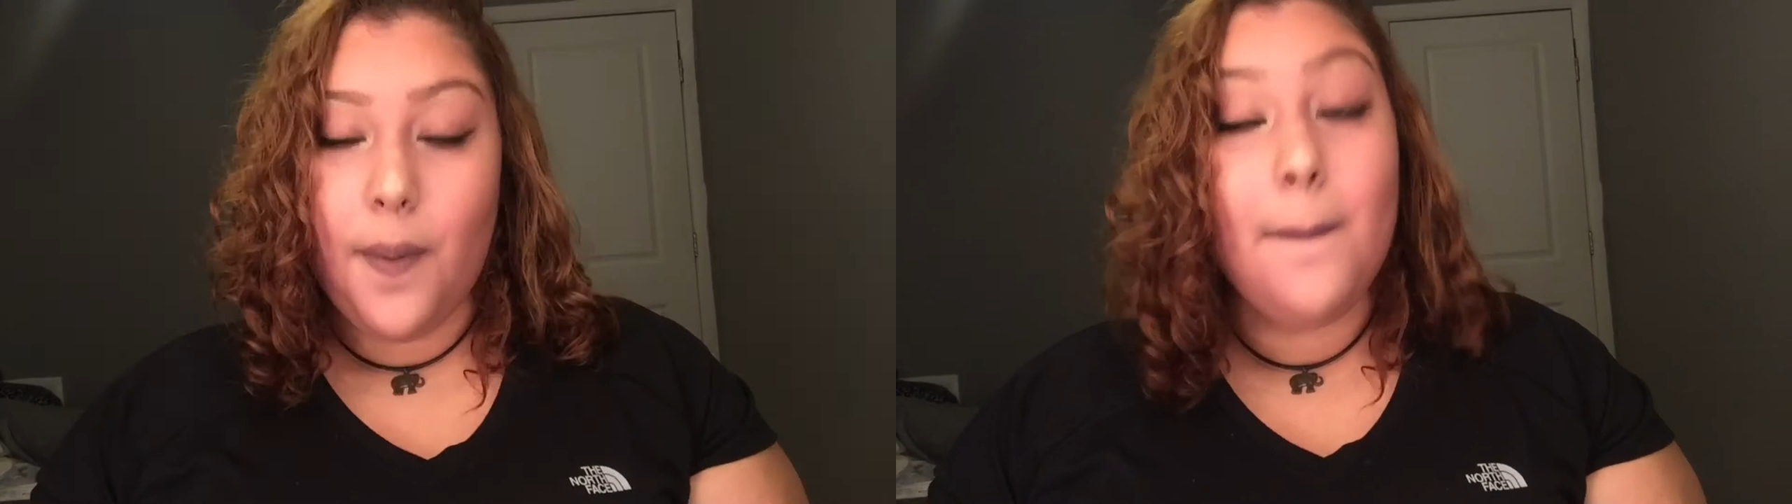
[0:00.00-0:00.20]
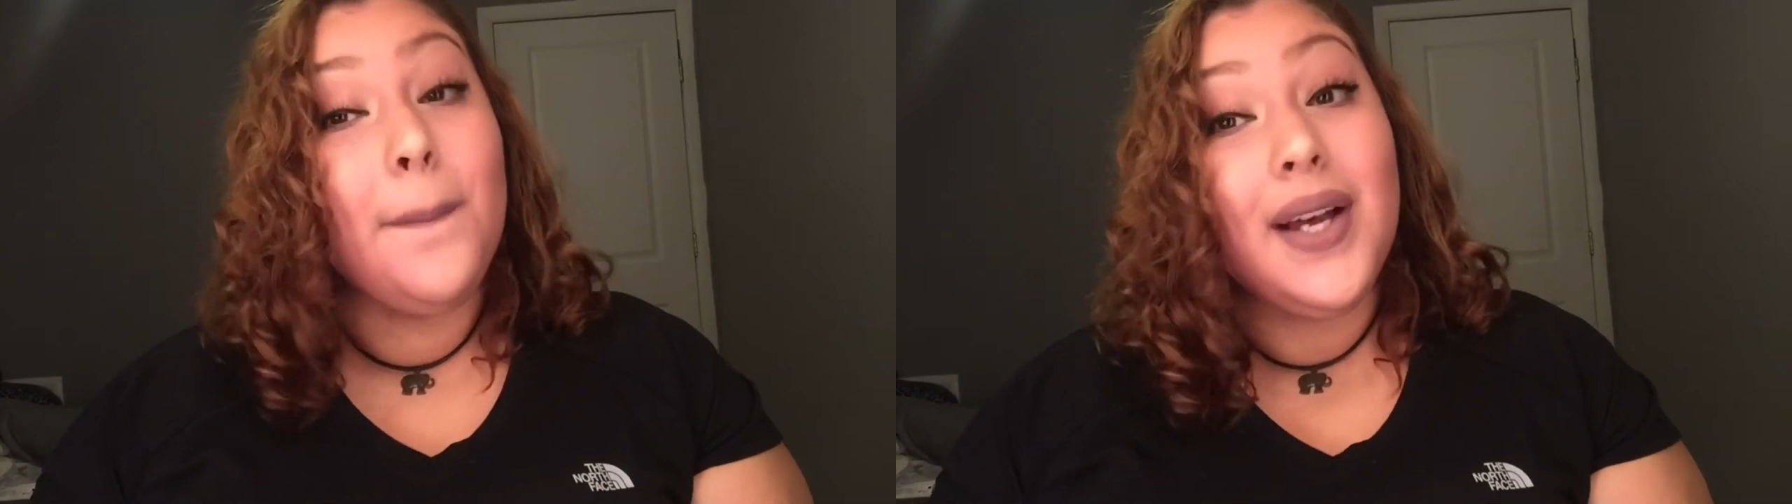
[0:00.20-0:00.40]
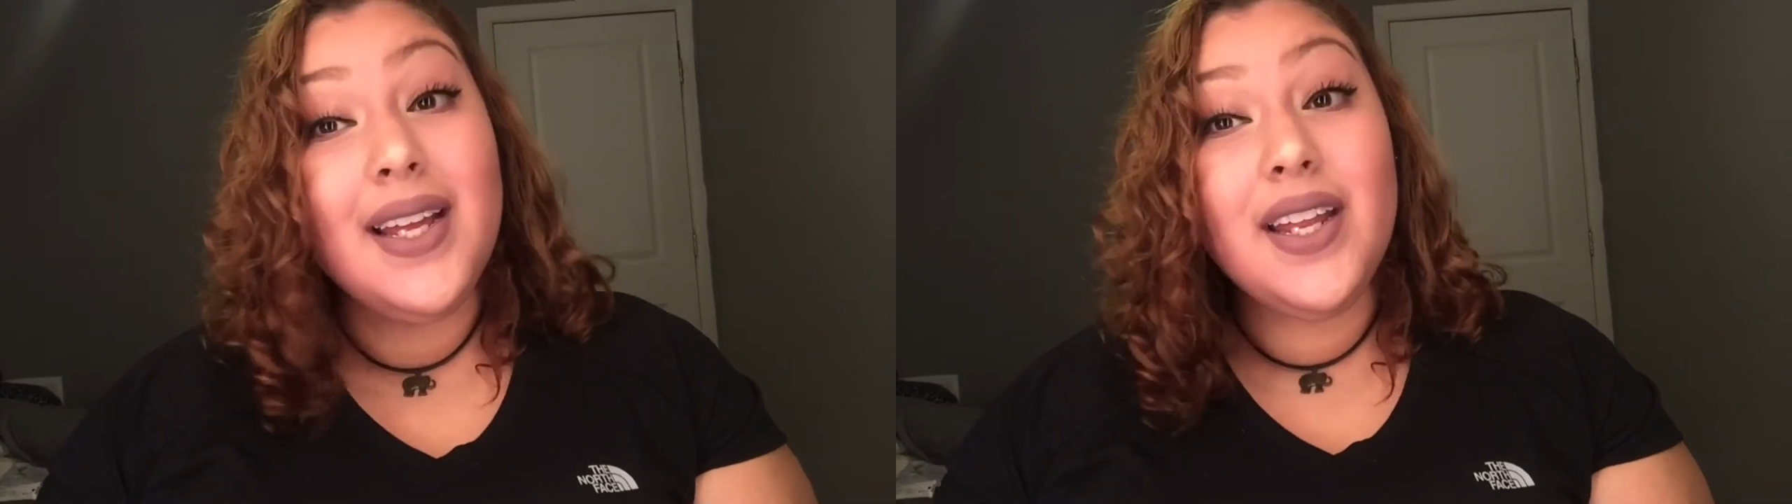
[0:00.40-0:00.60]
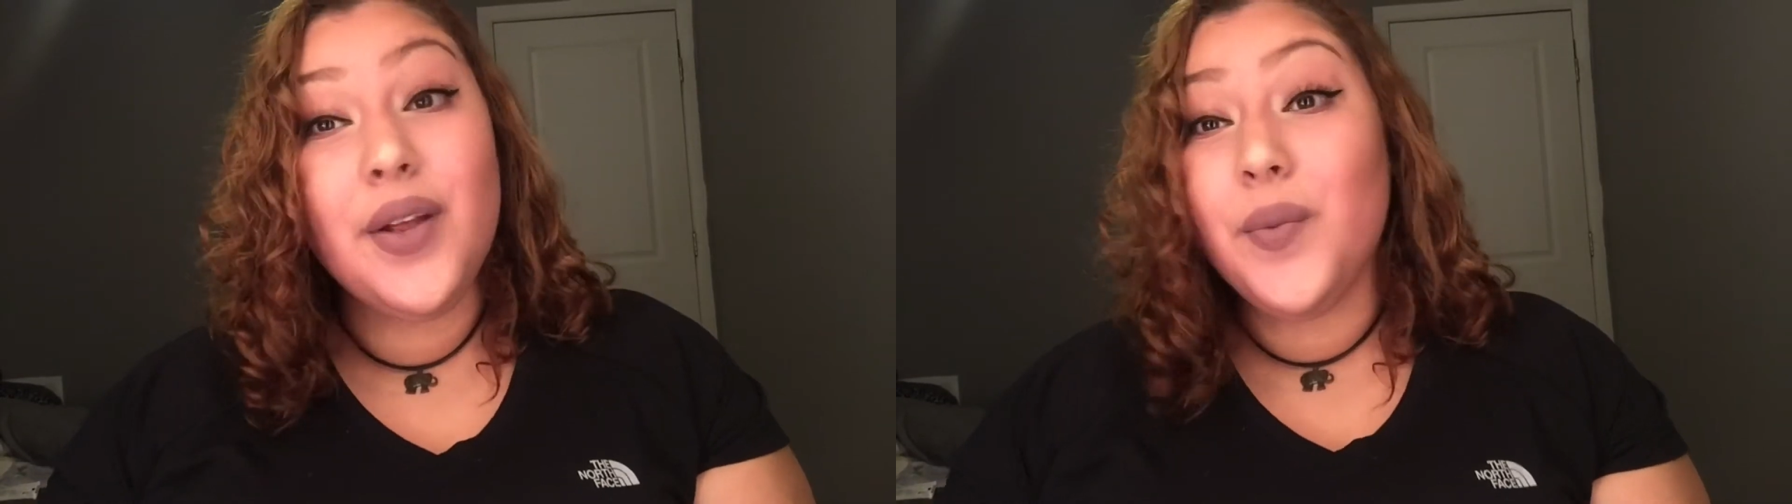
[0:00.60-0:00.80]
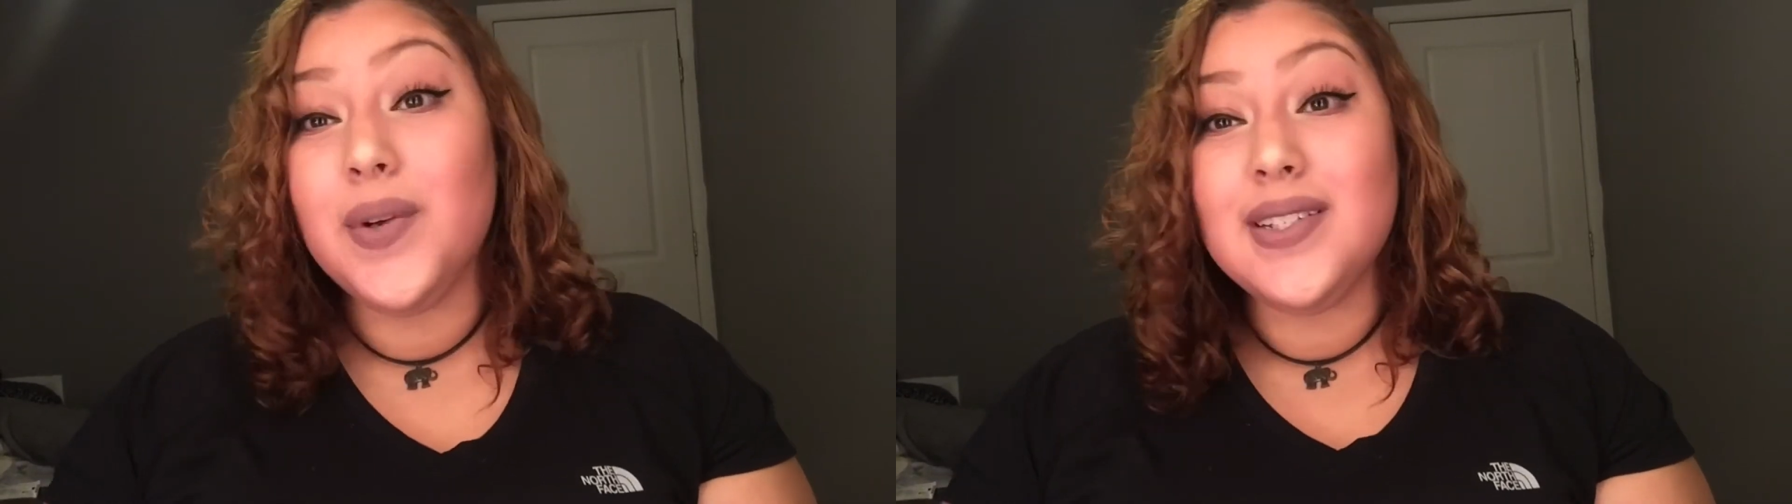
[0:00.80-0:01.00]
But it
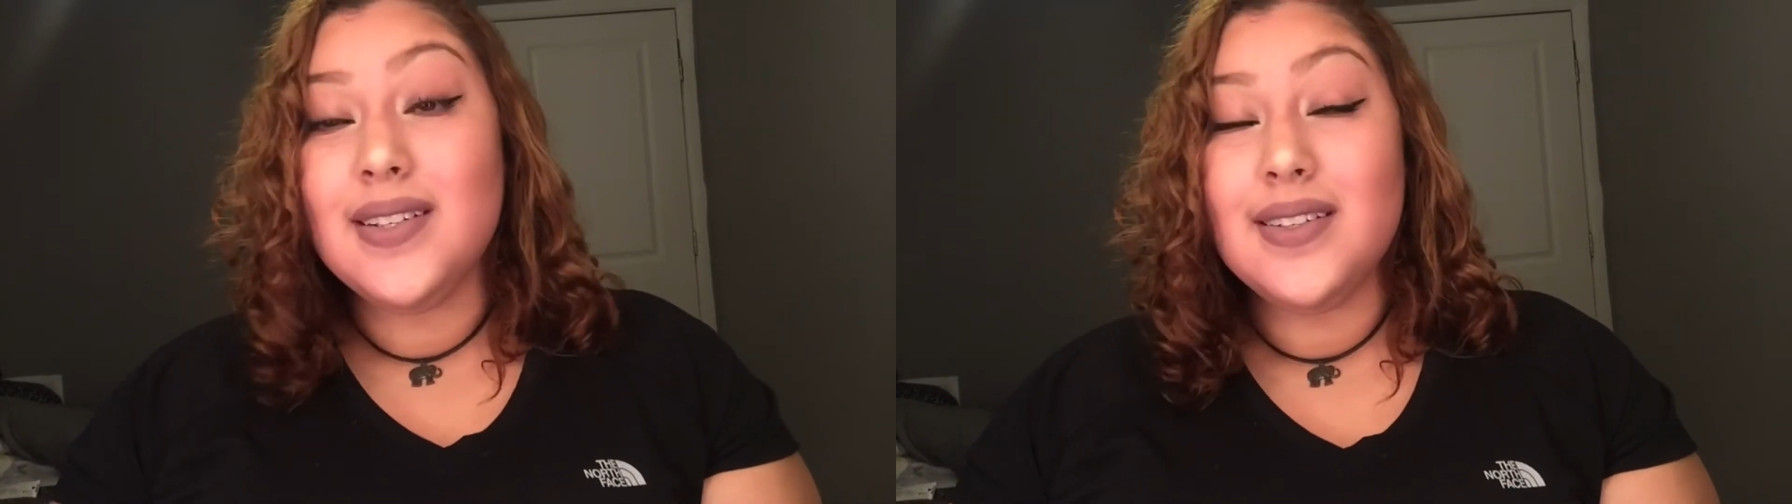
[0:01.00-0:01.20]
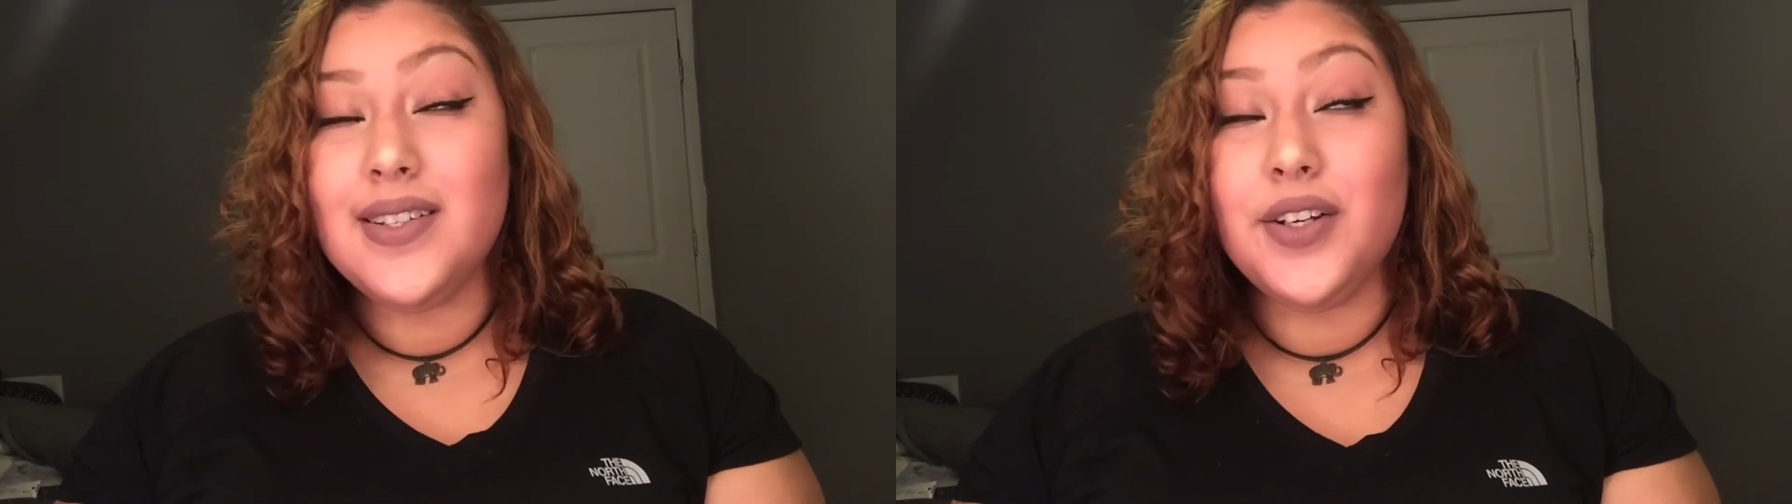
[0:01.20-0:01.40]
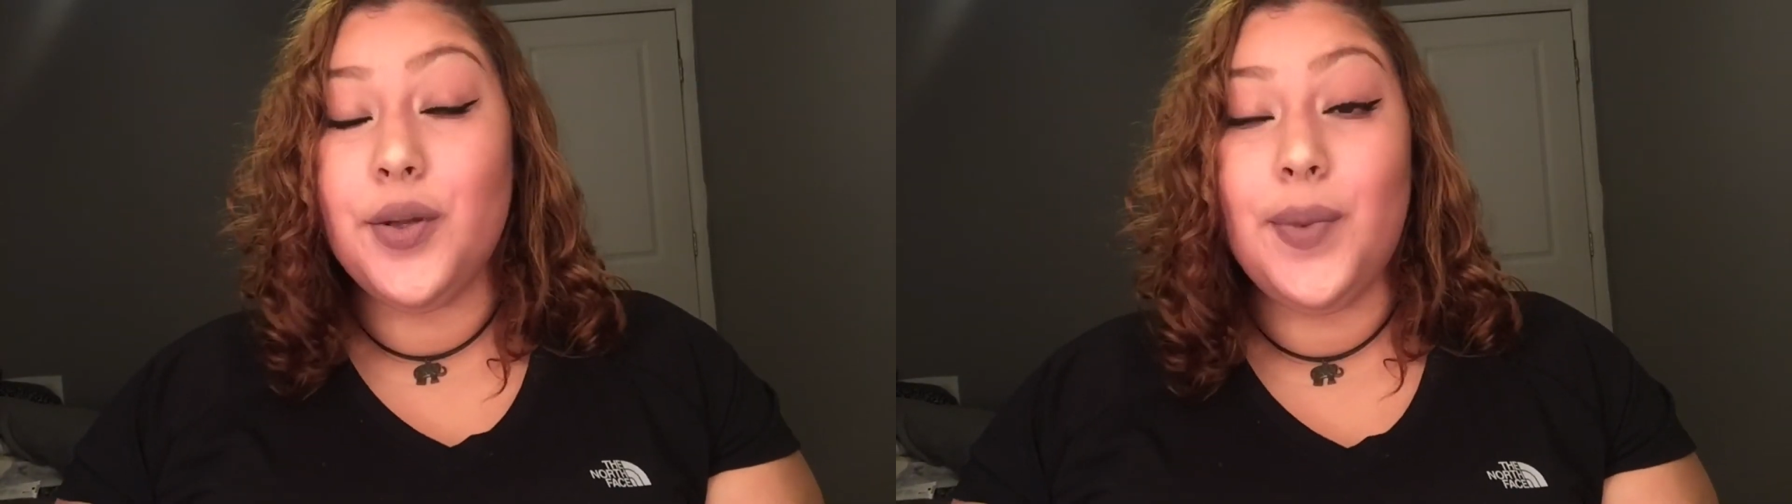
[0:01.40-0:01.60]
wasn't until